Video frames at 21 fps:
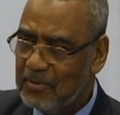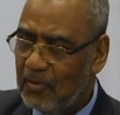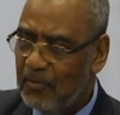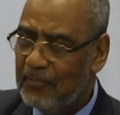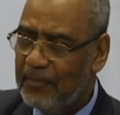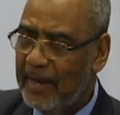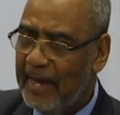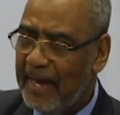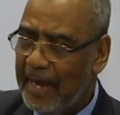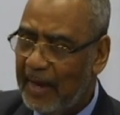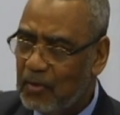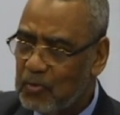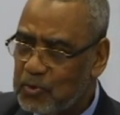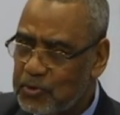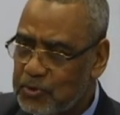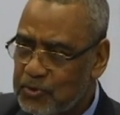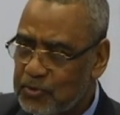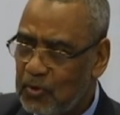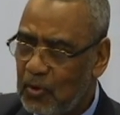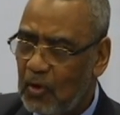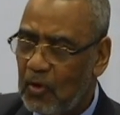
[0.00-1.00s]
of the
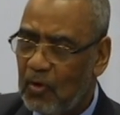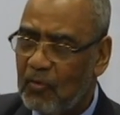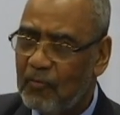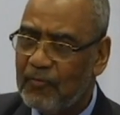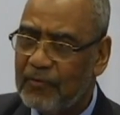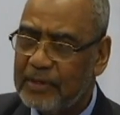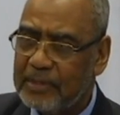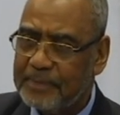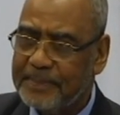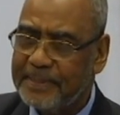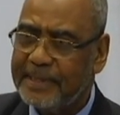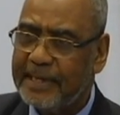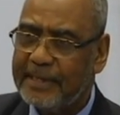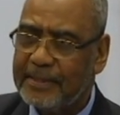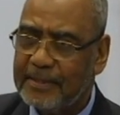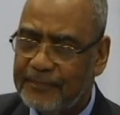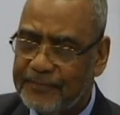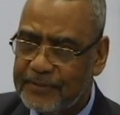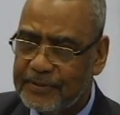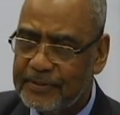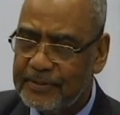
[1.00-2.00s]
House of
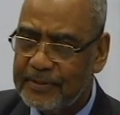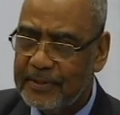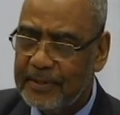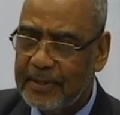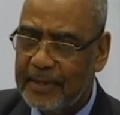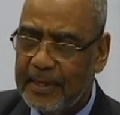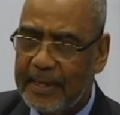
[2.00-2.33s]
Representatives